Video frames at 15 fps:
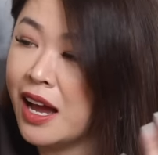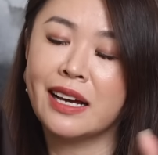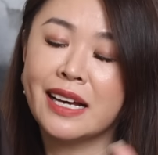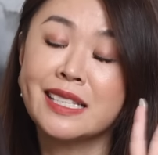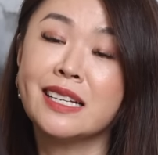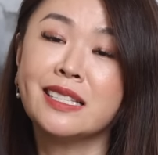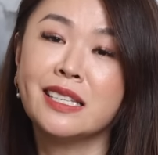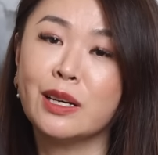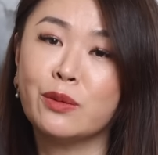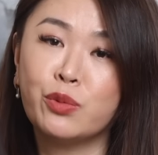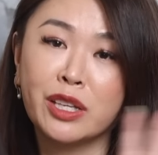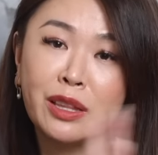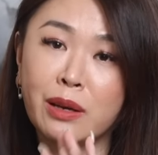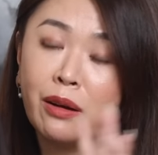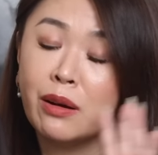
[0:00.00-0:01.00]
As I said,
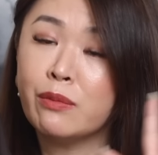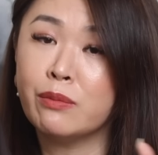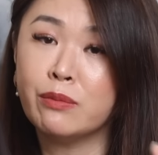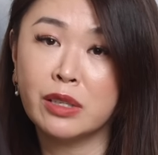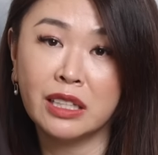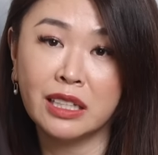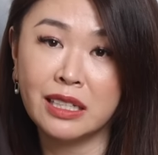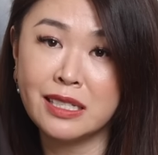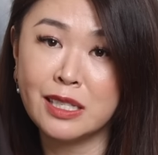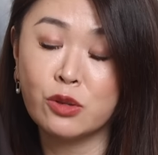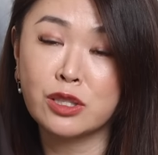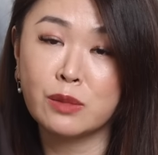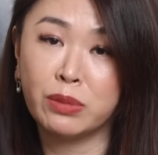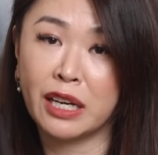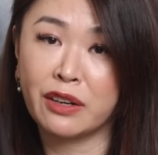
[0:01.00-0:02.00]
with
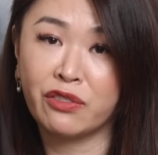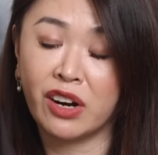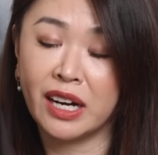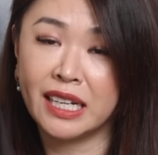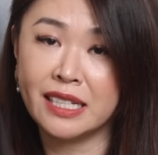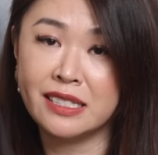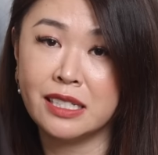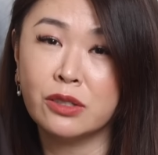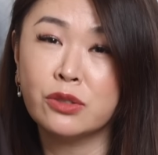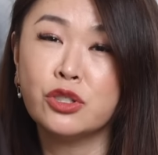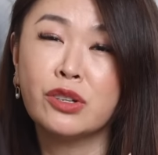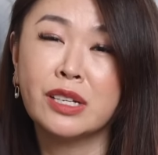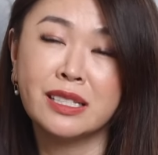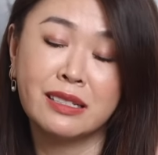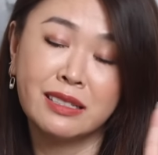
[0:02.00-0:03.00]
LILYSILK's Black Friday deals,
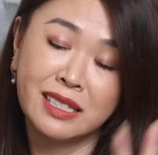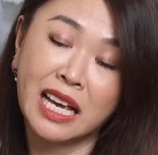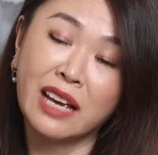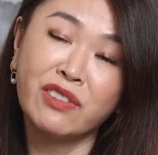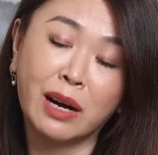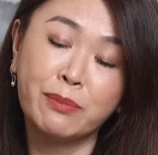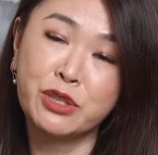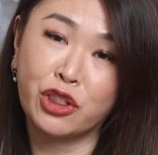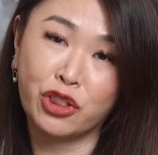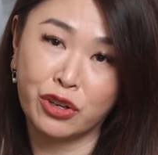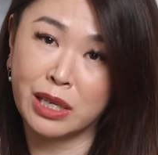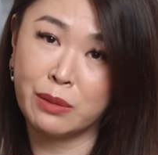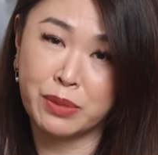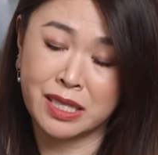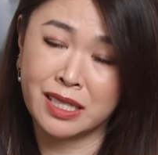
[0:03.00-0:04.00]
you can save up to
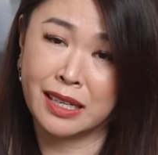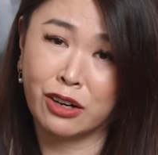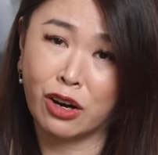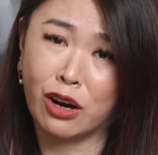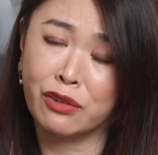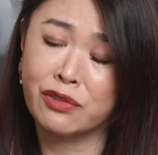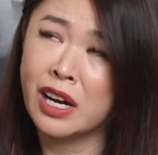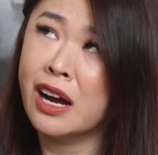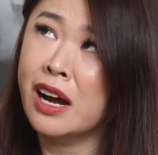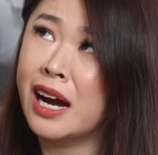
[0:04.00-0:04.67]
30% off.